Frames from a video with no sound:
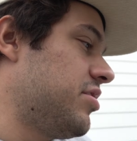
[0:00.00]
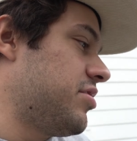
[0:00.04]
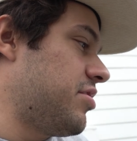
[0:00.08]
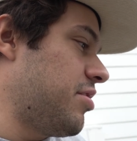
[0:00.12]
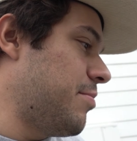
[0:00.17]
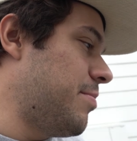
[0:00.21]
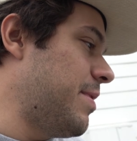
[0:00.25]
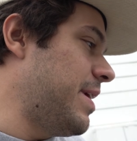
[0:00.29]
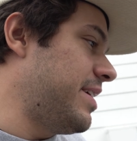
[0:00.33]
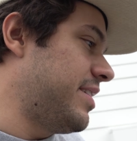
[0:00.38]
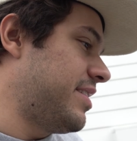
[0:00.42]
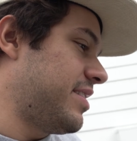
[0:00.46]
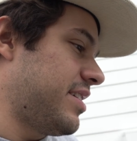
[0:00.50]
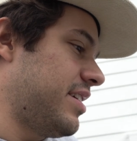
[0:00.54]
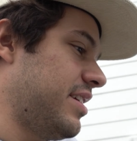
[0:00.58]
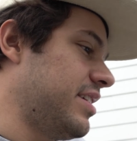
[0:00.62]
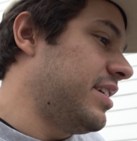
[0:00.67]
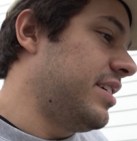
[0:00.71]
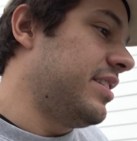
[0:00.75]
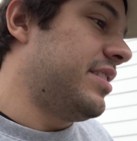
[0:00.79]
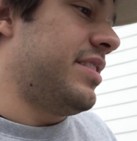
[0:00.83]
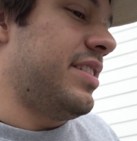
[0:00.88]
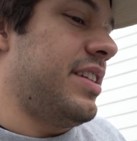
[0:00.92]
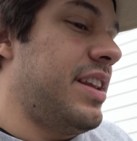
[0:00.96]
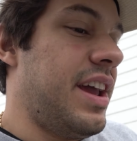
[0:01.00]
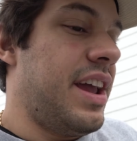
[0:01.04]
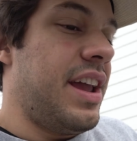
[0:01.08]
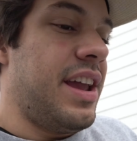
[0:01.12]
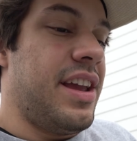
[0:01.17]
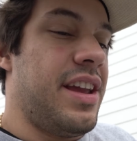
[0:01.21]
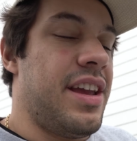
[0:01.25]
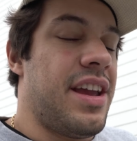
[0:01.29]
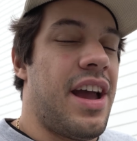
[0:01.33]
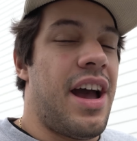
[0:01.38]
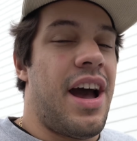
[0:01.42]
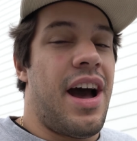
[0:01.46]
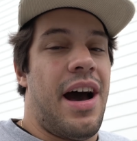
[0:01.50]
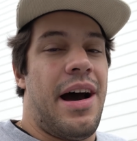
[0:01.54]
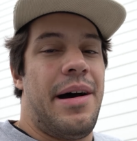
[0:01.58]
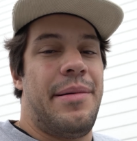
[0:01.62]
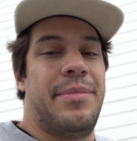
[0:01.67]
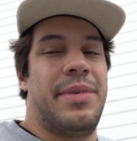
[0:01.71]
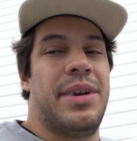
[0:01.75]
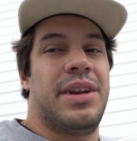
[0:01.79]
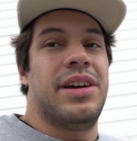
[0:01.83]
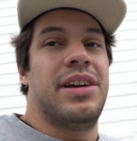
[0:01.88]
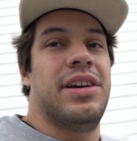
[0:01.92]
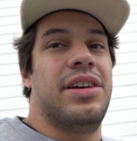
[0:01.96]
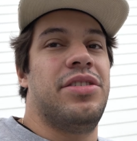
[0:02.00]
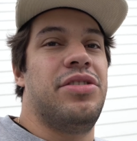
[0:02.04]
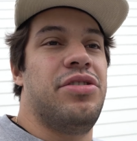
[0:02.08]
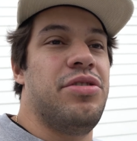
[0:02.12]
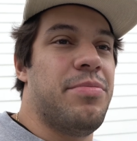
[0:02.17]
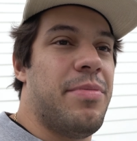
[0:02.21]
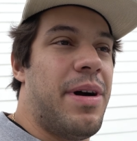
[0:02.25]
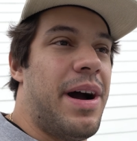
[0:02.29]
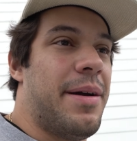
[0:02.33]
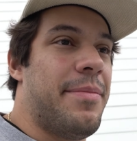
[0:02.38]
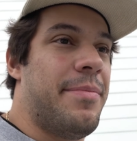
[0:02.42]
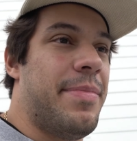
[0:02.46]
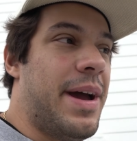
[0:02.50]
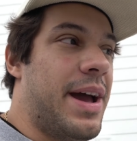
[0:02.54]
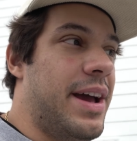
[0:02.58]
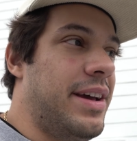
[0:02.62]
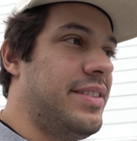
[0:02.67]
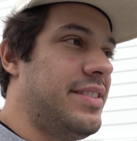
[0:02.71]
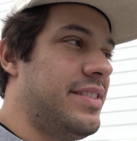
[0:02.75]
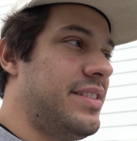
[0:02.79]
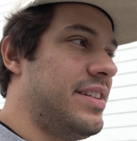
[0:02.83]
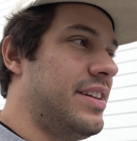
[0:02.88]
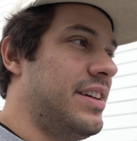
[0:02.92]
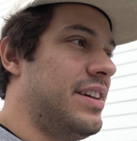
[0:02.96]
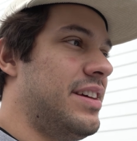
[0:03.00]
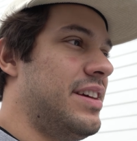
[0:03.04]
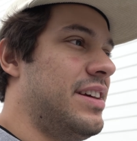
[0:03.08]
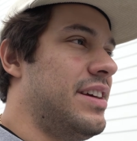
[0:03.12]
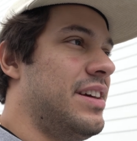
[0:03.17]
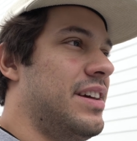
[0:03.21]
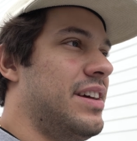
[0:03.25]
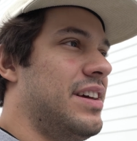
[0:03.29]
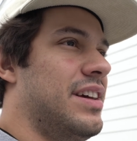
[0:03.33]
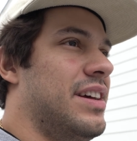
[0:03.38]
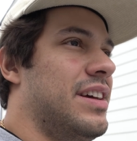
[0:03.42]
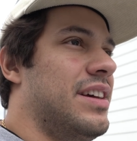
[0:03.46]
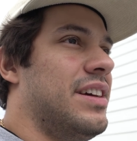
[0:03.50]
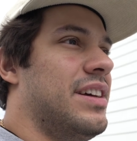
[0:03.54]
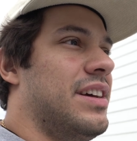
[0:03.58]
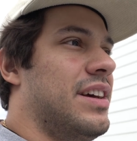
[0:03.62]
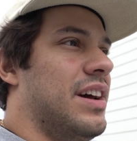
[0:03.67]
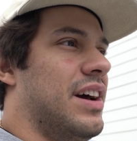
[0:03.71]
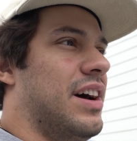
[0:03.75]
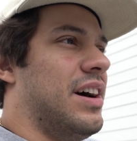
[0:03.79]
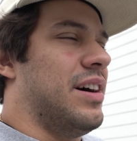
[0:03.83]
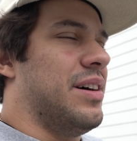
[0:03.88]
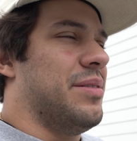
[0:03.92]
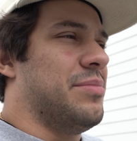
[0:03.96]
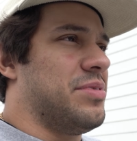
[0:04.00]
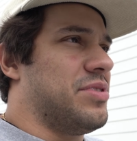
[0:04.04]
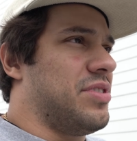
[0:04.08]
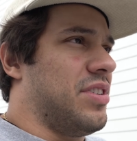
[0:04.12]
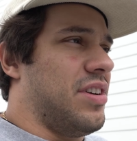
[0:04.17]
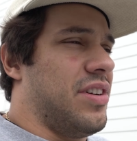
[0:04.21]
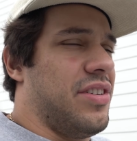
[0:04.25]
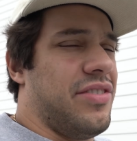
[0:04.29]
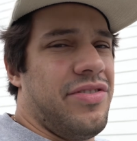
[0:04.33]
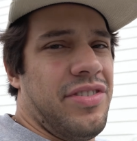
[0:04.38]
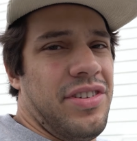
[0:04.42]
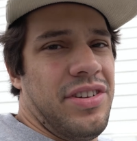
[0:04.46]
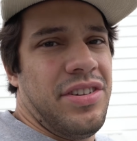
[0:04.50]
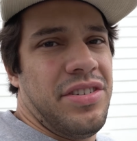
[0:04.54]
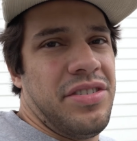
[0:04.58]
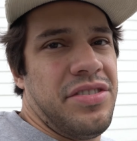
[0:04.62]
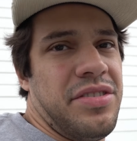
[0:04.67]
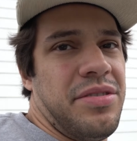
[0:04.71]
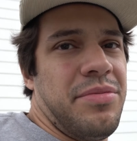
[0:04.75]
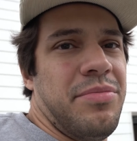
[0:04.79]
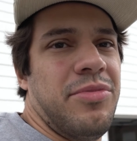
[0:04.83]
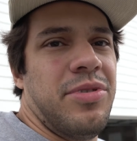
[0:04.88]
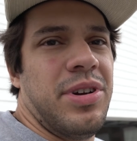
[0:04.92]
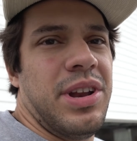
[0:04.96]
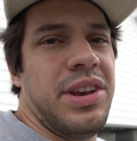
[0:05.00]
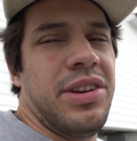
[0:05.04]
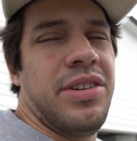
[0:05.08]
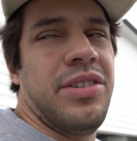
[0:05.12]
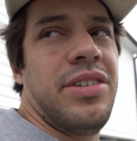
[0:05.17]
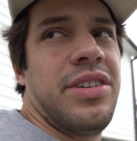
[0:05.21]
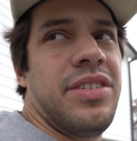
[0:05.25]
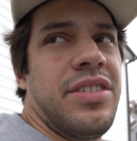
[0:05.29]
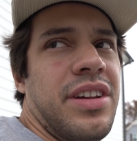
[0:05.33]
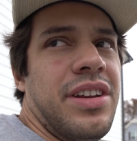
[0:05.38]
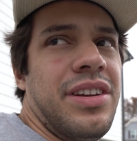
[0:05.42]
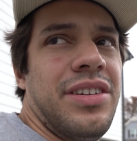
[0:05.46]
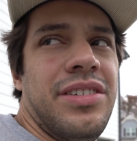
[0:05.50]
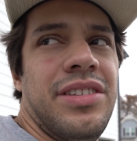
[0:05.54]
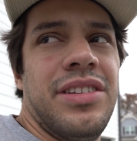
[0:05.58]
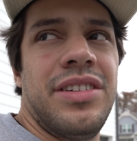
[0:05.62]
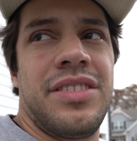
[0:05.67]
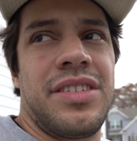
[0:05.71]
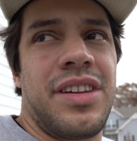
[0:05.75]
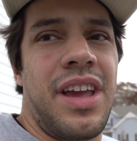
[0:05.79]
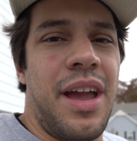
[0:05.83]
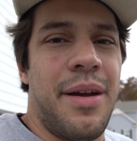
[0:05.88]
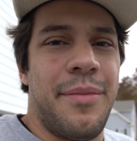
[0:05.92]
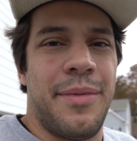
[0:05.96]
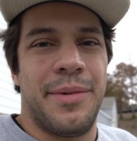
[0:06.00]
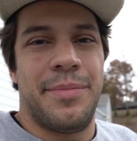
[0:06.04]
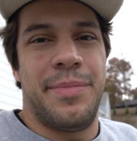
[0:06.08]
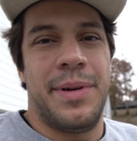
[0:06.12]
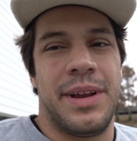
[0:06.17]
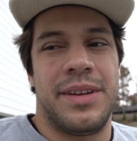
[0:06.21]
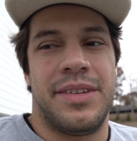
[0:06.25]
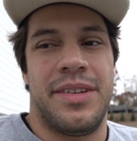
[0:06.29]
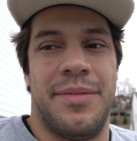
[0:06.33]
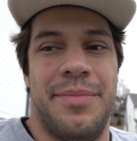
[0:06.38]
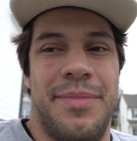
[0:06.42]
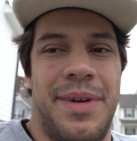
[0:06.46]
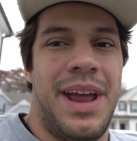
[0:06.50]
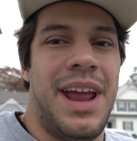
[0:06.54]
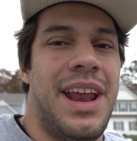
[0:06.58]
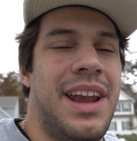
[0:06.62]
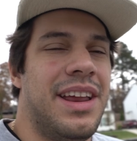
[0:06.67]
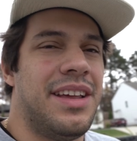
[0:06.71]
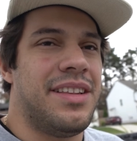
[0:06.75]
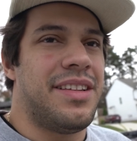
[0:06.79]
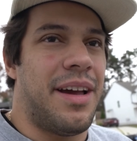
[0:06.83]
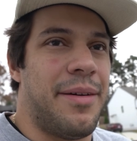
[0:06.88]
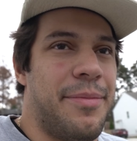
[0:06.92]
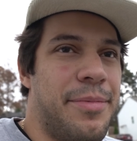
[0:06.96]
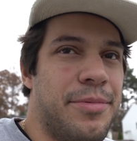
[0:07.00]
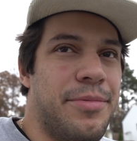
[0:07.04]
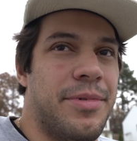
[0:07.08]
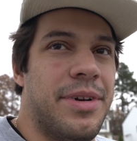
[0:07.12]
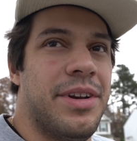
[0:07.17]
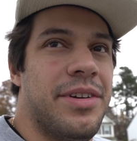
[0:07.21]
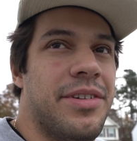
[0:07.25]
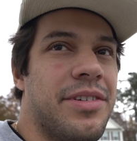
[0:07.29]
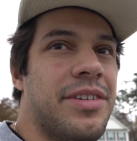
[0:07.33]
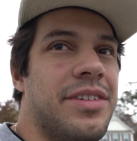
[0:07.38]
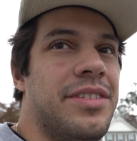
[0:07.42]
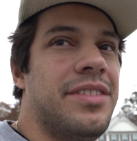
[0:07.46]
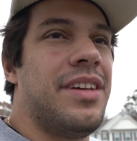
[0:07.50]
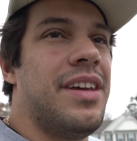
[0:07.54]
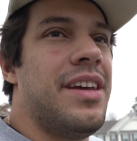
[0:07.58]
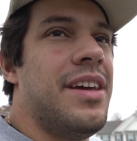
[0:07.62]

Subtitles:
So basically today I'm gonna do my best. Sorry if you hear some wind noise. I know this camera picks up any type of wind noise.